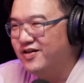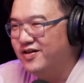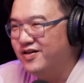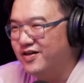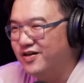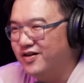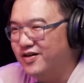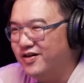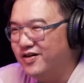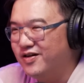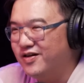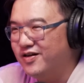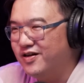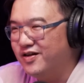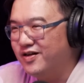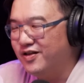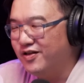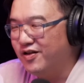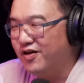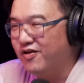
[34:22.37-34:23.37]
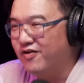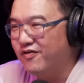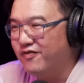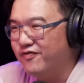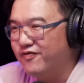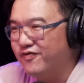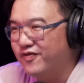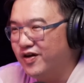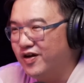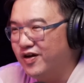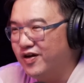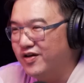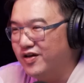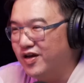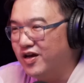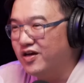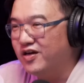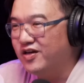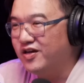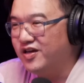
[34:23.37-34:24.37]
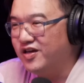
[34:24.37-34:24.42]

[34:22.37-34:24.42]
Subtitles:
a lot of young